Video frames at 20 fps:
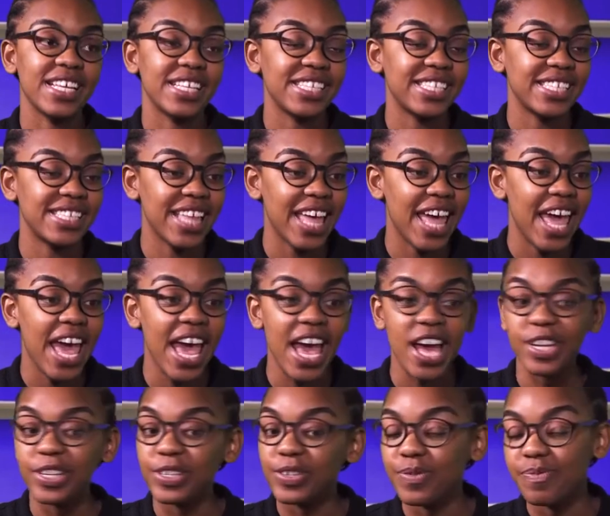there
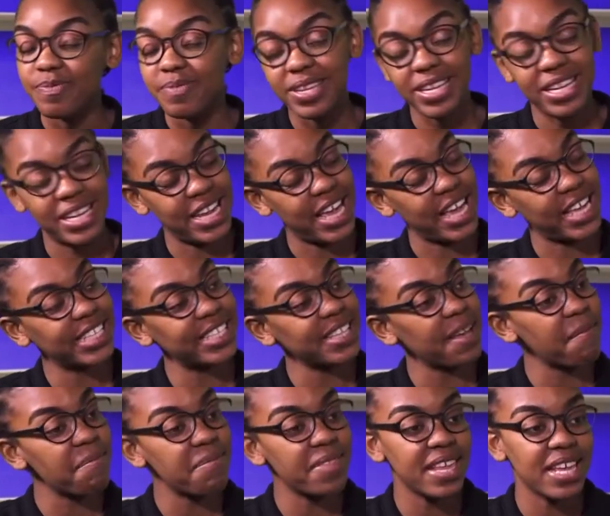had to be like
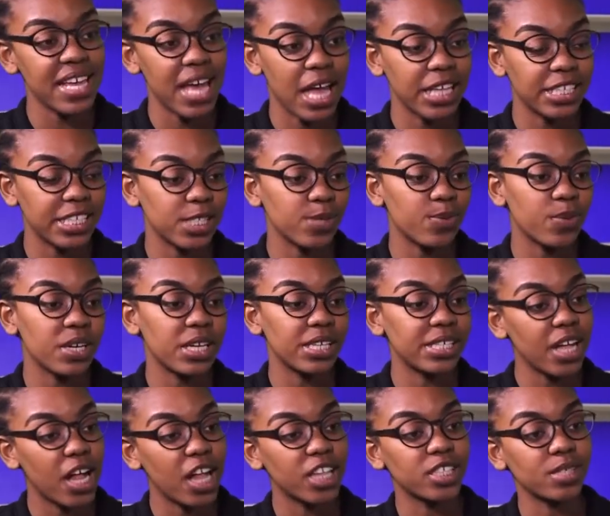something I just want to
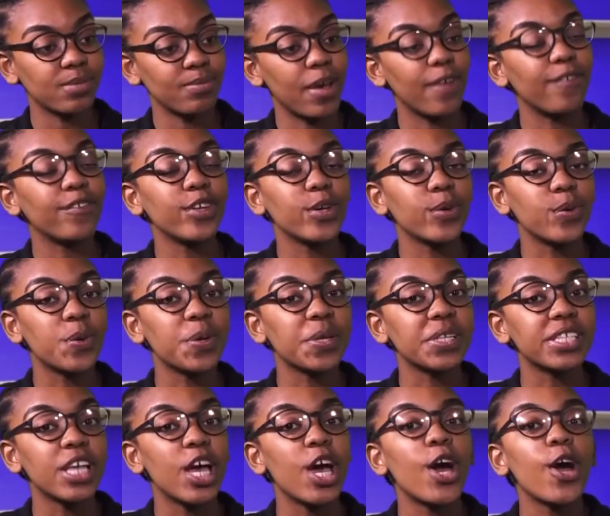tell to my
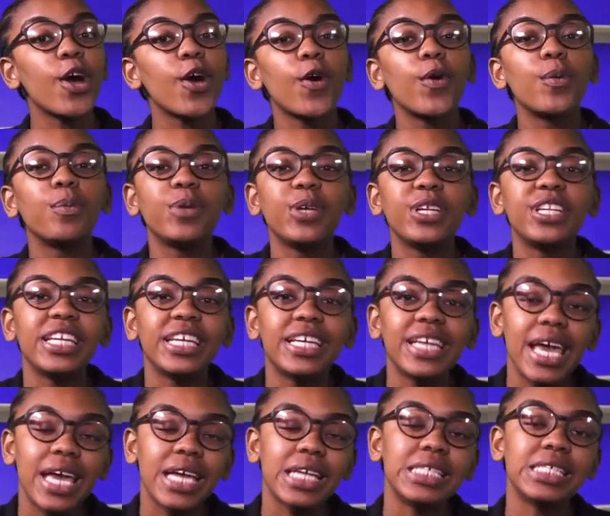viewers.
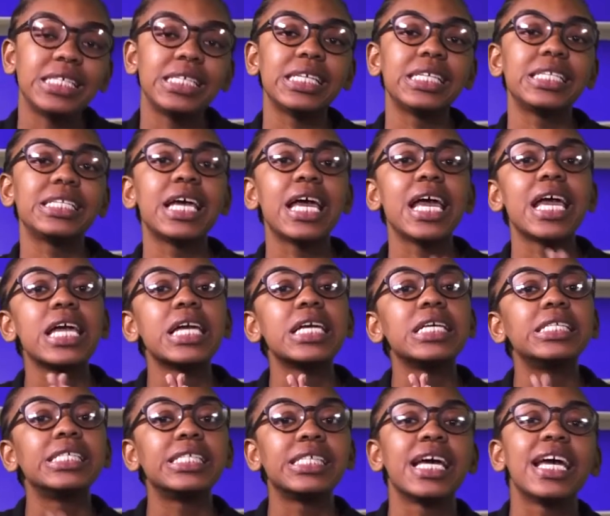Communication
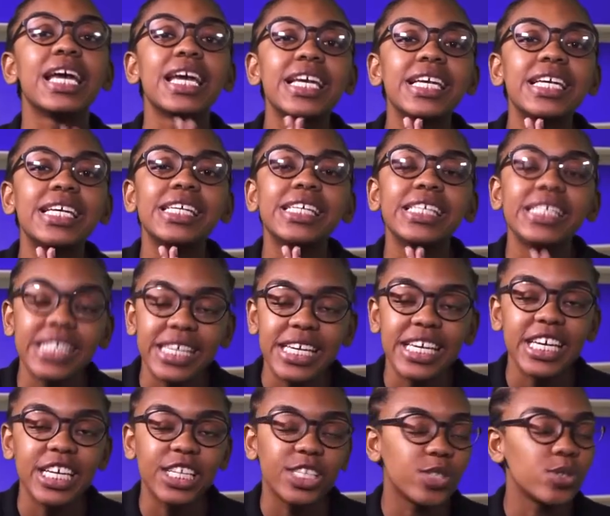is
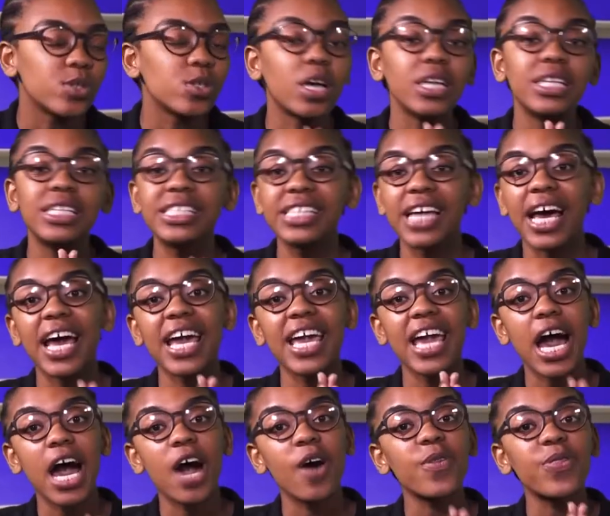key. Do not die
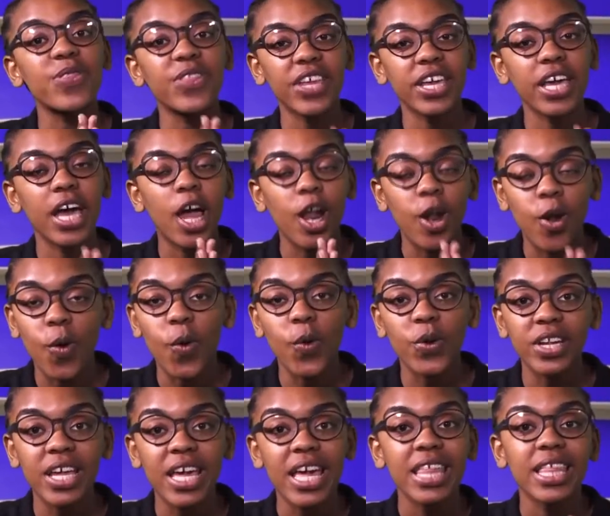out there alone.
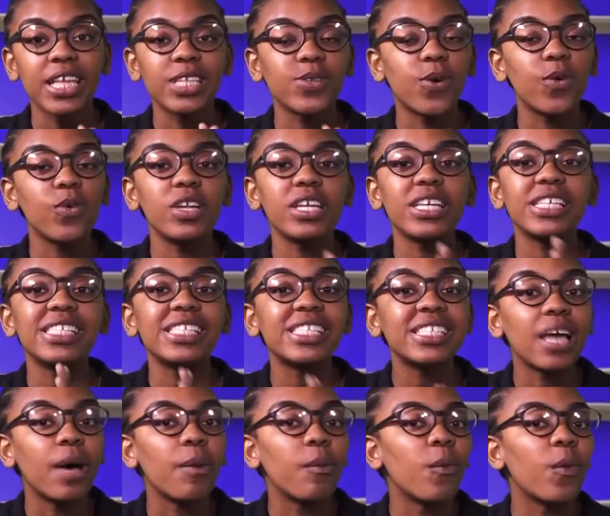There's always
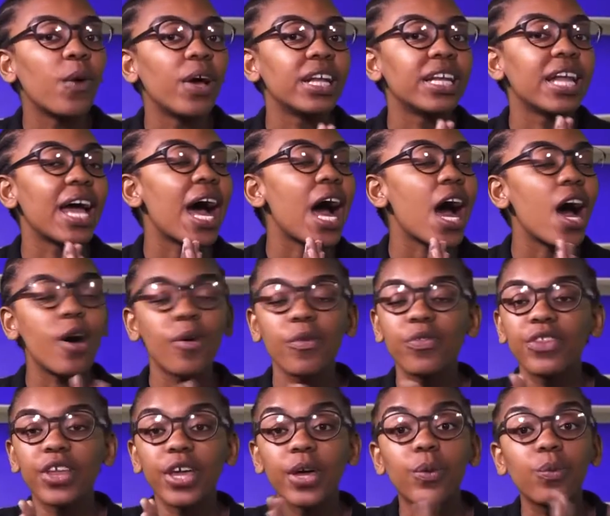someone out
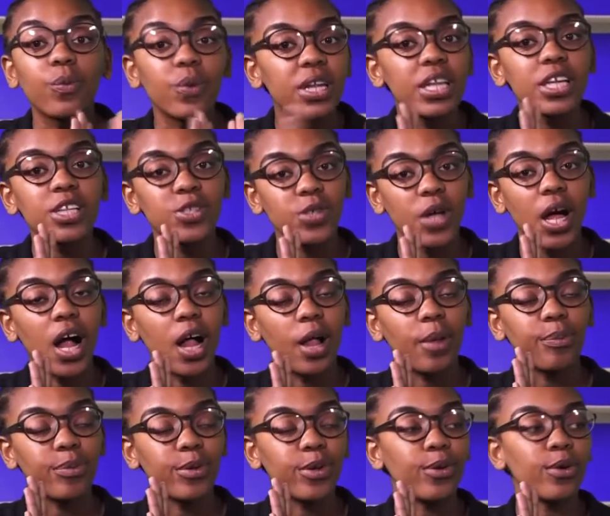there willing to
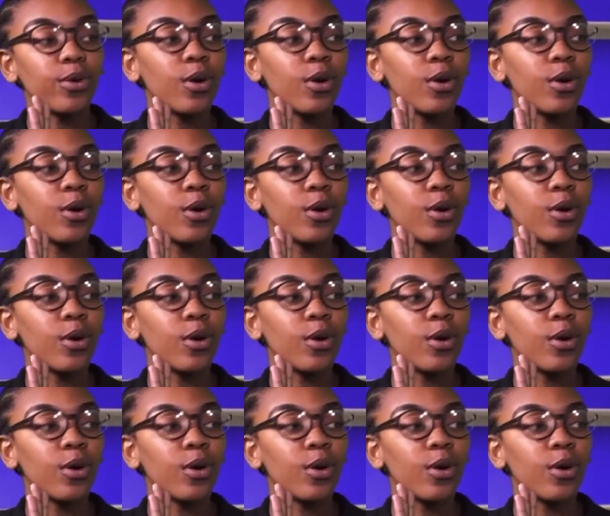help you.